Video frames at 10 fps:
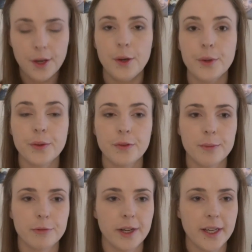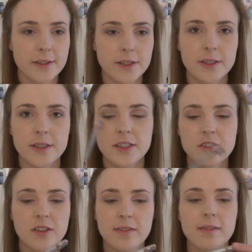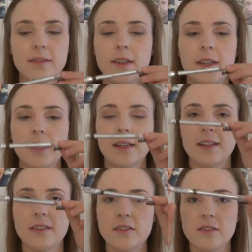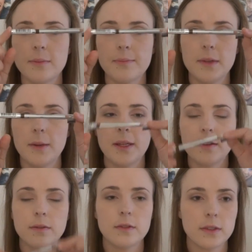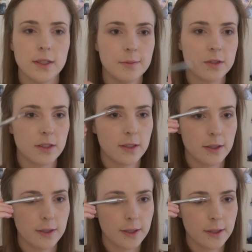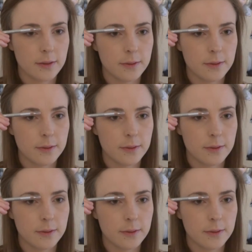03 Brunette, and it just, like it's just a pencil, so I'm just gonna like